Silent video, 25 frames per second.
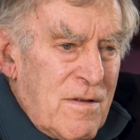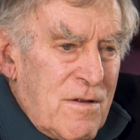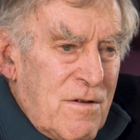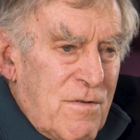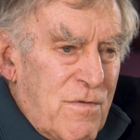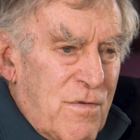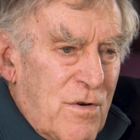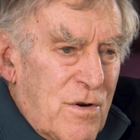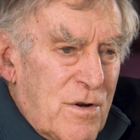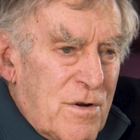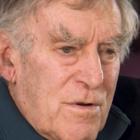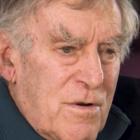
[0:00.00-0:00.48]

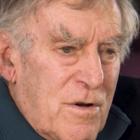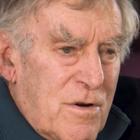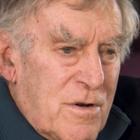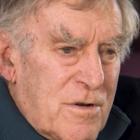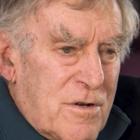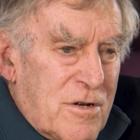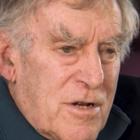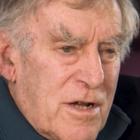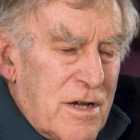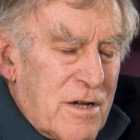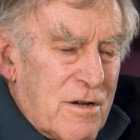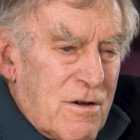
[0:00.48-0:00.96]
If I'd,
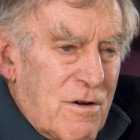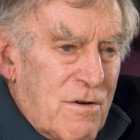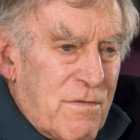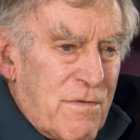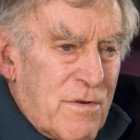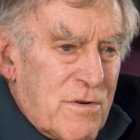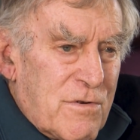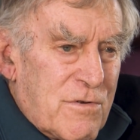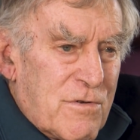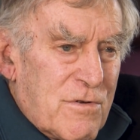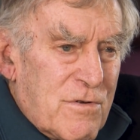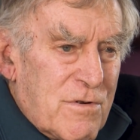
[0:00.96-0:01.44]
I'd take off
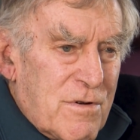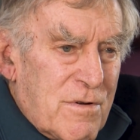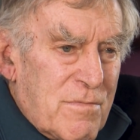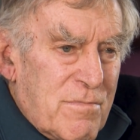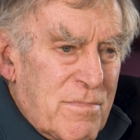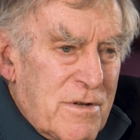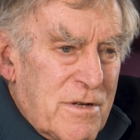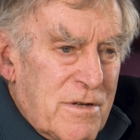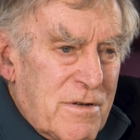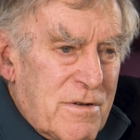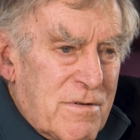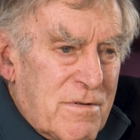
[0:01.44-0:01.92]
and try and
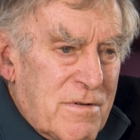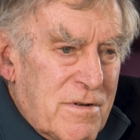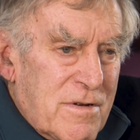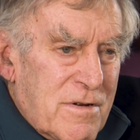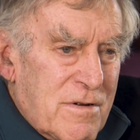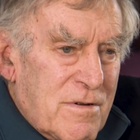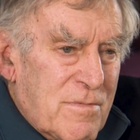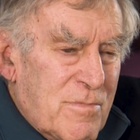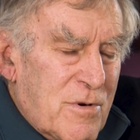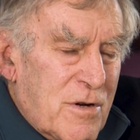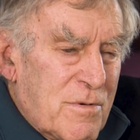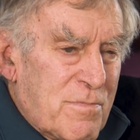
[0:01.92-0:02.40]
be, you
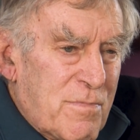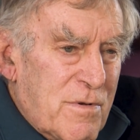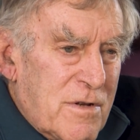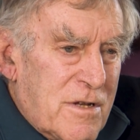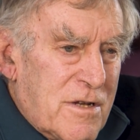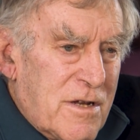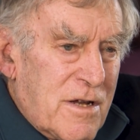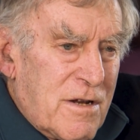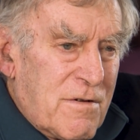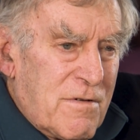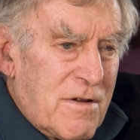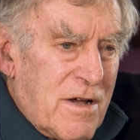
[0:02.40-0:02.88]
know, I might be
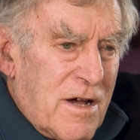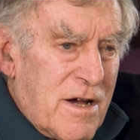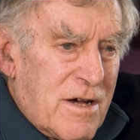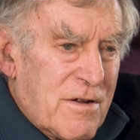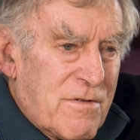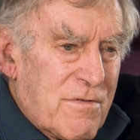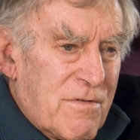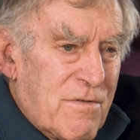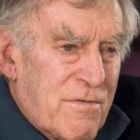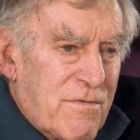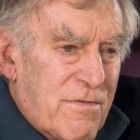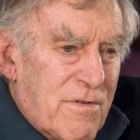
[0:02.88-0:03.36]
ten
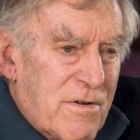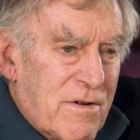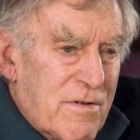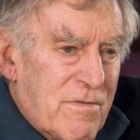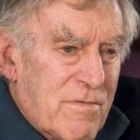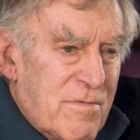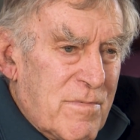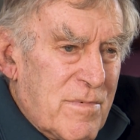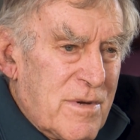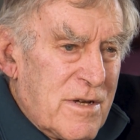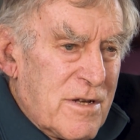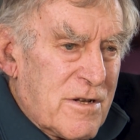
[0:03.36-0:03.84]
yards in front
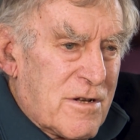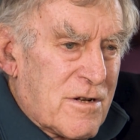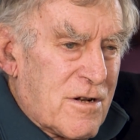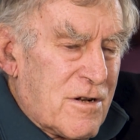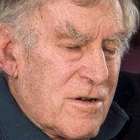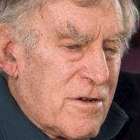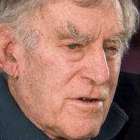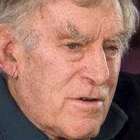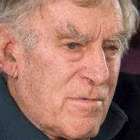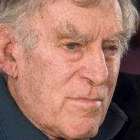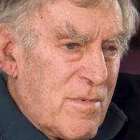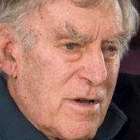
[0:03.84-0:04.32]
of him, he'd
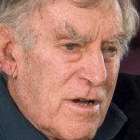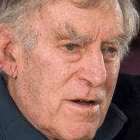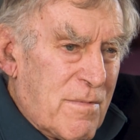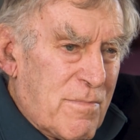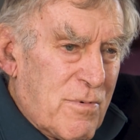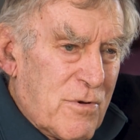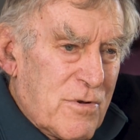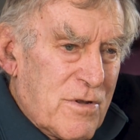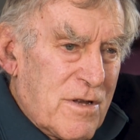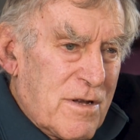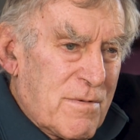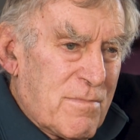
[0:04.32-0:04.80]
clean me
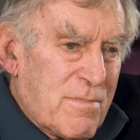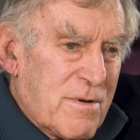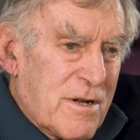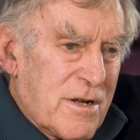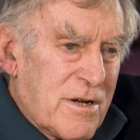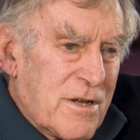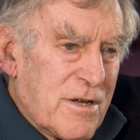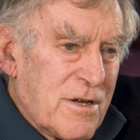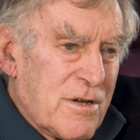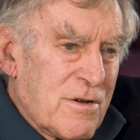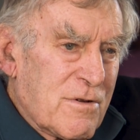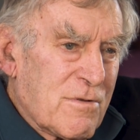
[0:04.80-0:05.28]
up on that
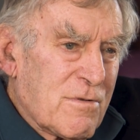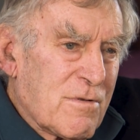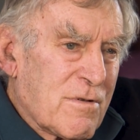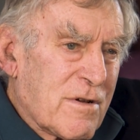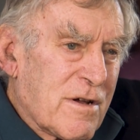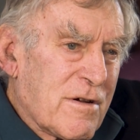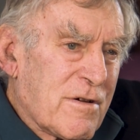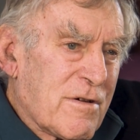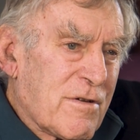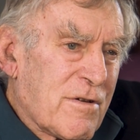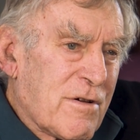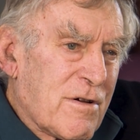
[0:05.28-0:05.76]
bloody hill
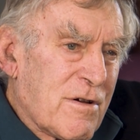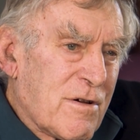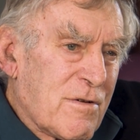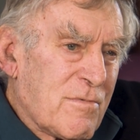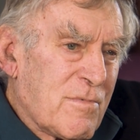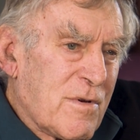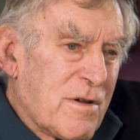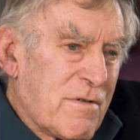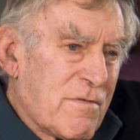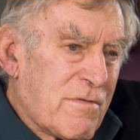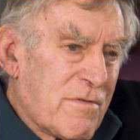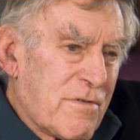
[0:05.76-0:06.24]
going
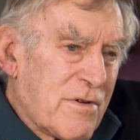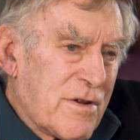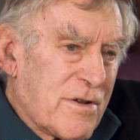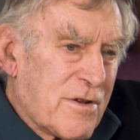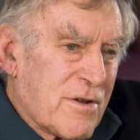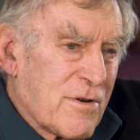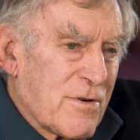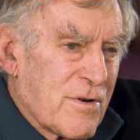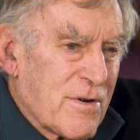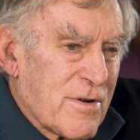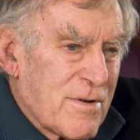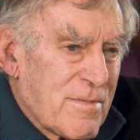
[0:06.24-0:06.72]
home every
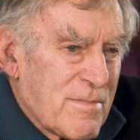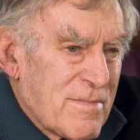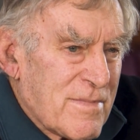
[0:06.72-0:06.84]
time.